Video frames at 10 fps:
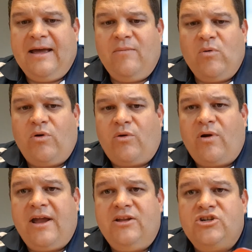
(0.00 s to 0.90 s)
with a
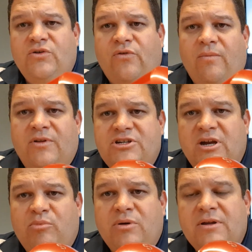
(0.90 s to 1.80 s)
range from the
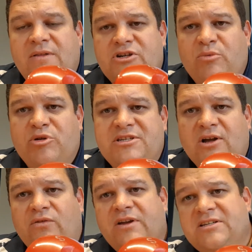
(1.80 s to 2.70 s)
ship. The ship
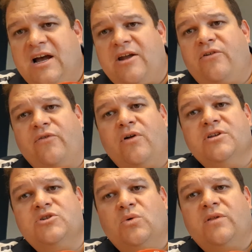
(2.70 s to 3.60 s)
itself has a hydrophone
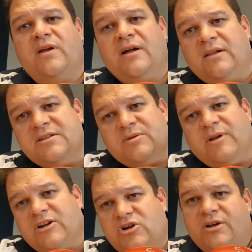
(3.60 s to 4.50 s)
installed in the hull and some
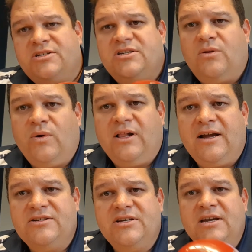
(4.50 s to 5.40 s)
electronics in the
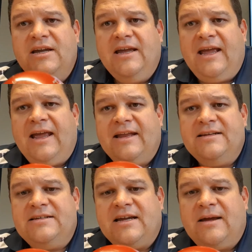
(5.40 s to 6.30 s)
wheelhouse,
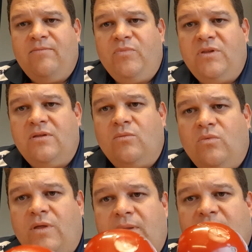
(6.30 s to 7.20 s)
and the
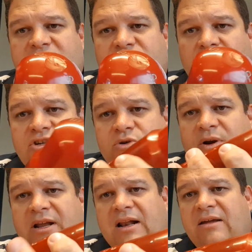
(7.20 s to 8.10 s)
thing that makes NOTUS
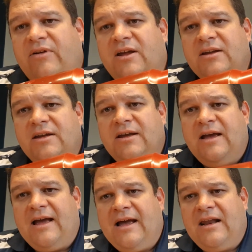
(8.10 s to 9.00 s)
really clever,
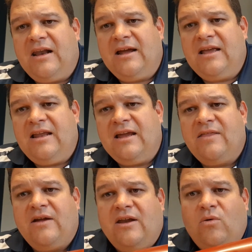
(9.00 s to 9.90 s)
unlike any
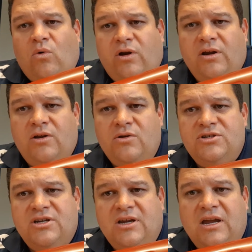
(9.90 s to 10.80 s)
other underwater
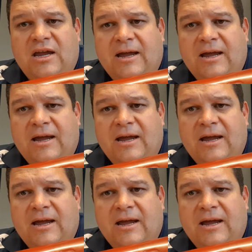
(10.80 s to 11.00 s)
acoustic